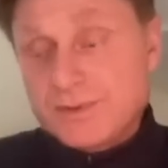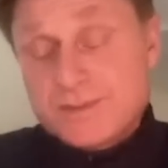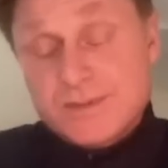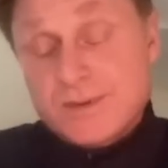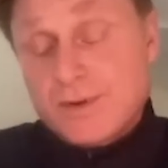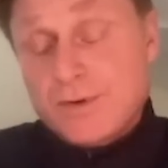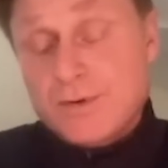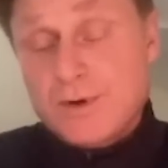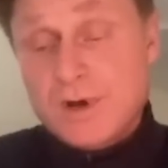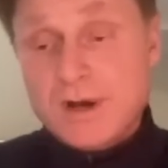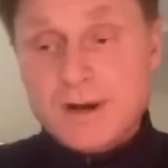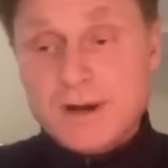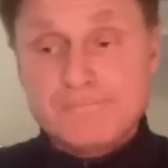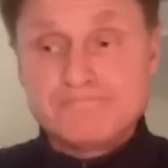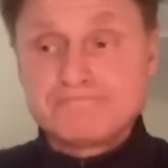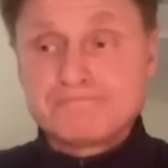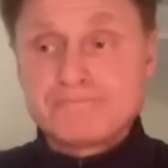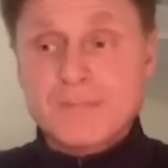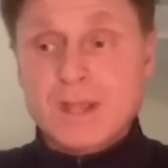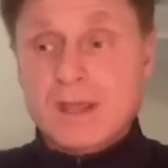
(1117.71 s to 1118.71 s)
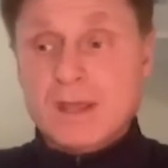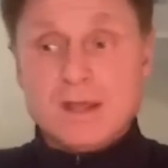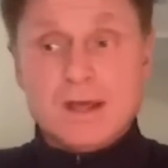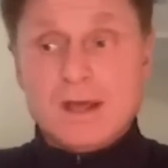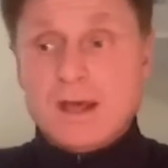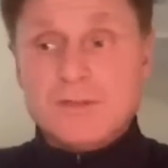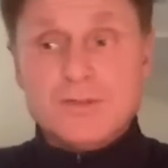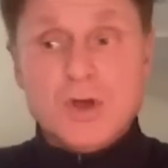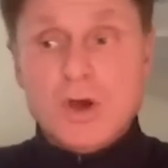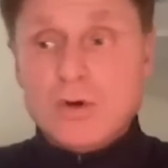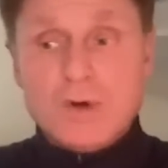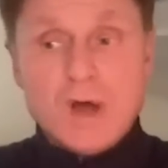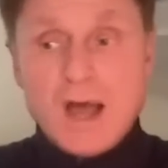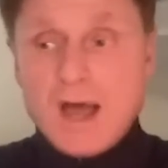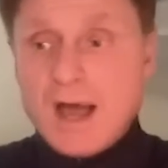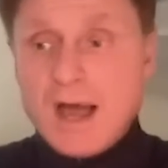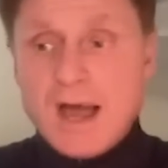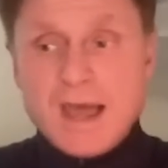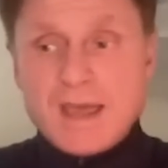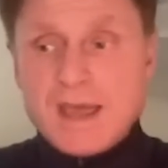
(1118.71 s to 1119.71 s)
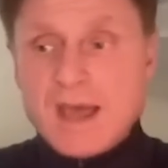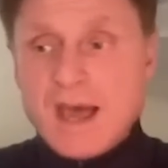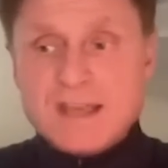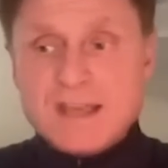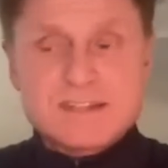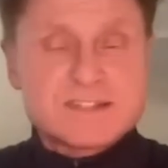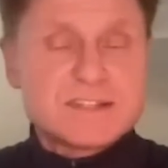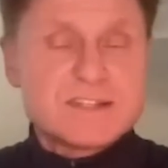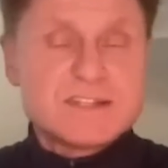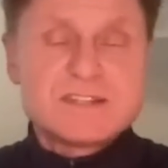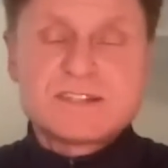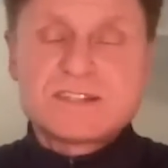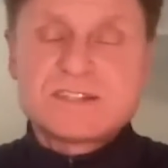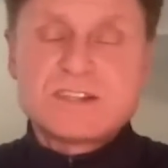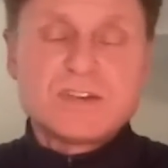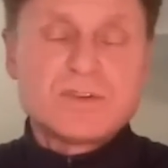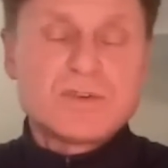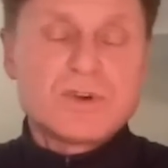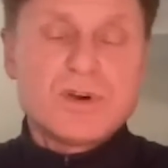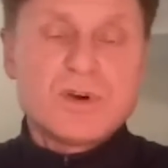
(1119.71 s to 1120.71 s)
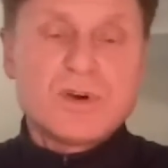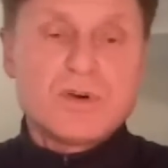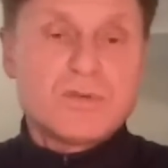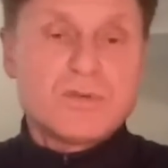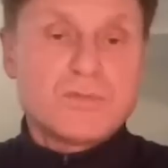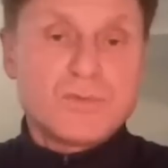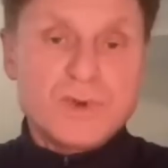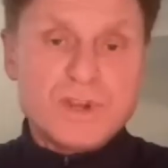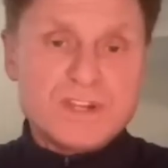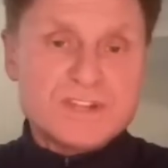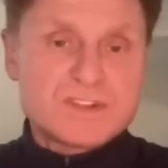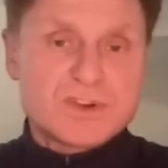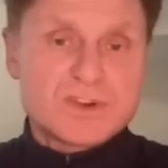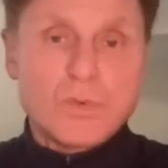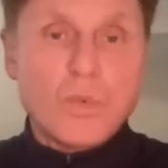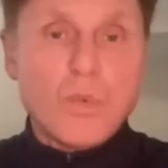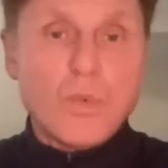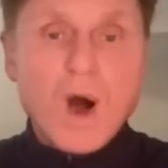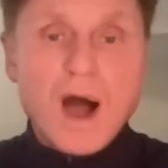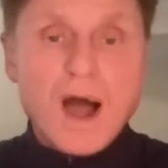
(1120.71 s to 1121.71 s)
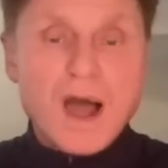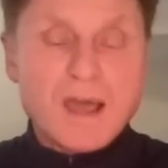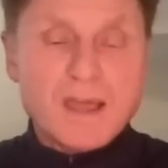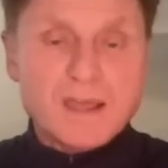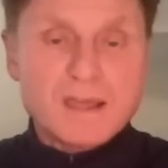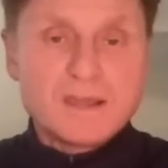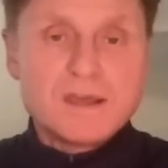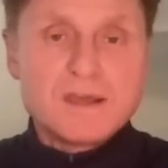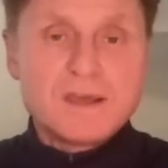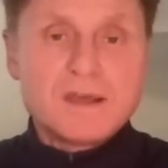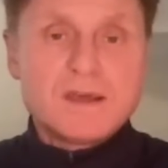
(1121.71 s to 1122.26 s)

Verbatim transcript: So, no, I, I see zero reason why.